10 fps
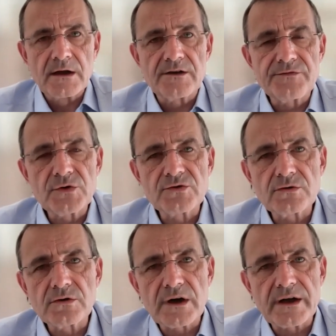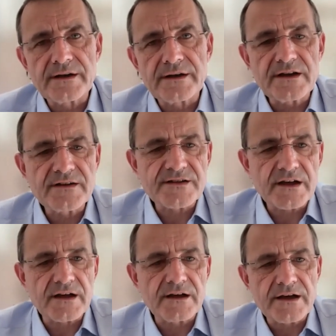If you do an
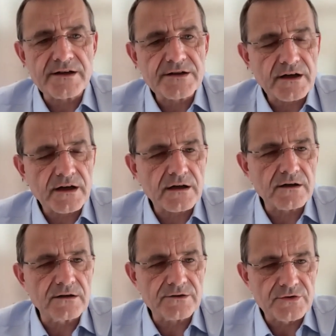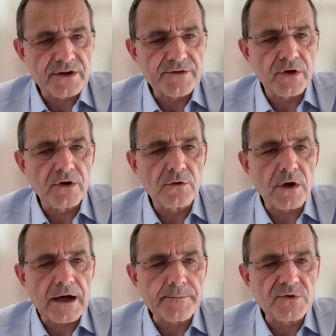X-ray later during
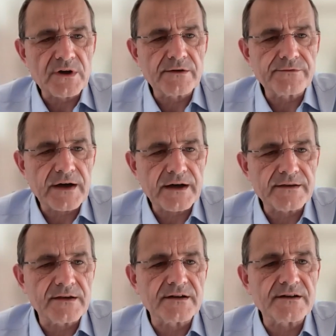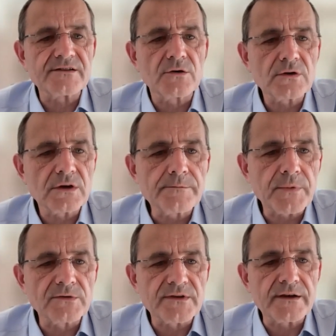follow-up, you can find that there is no clip
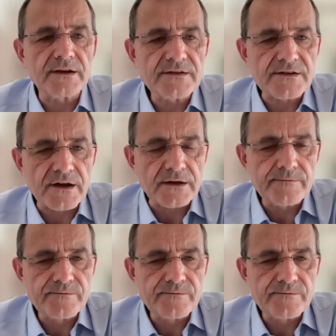on the X-ray.